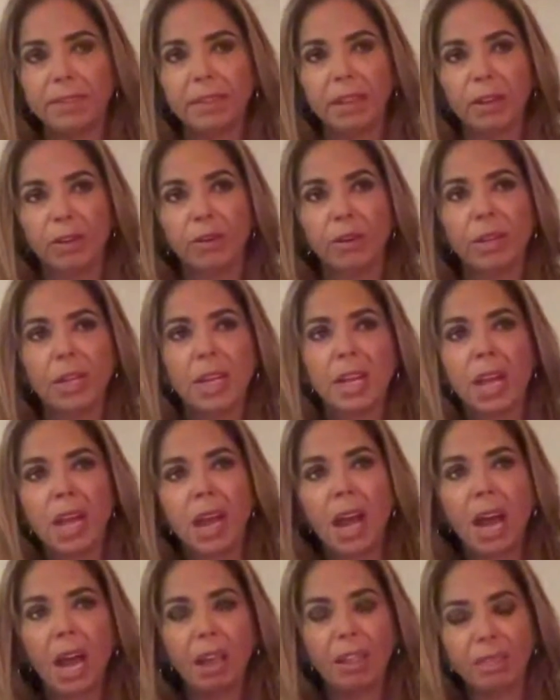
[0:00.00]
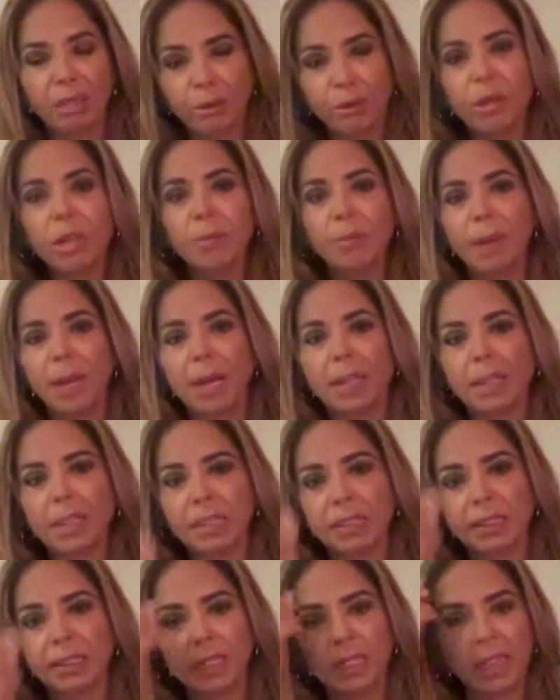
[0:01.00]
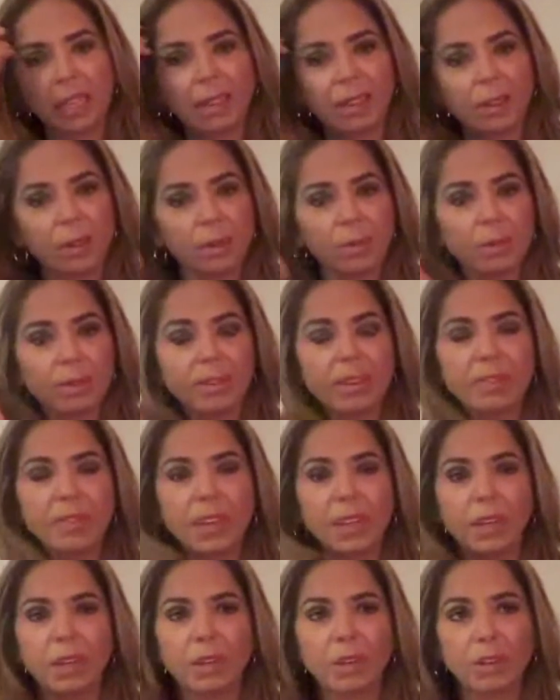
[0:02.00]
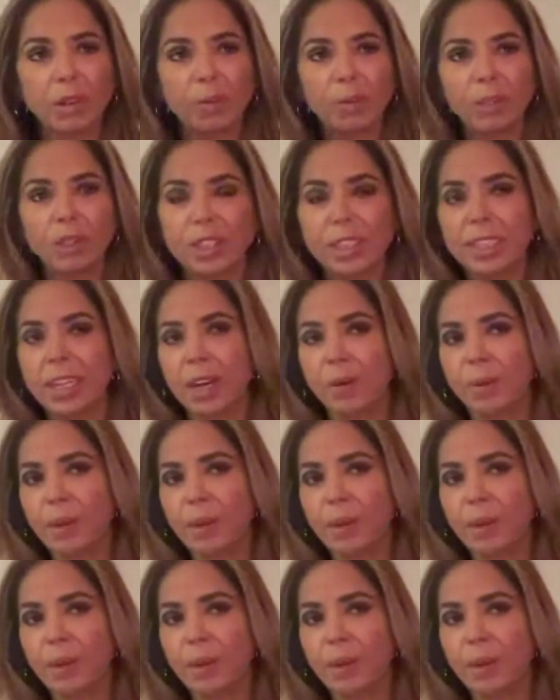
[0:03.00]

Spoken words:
So I thought about this, and I thought it was a very good opportunity.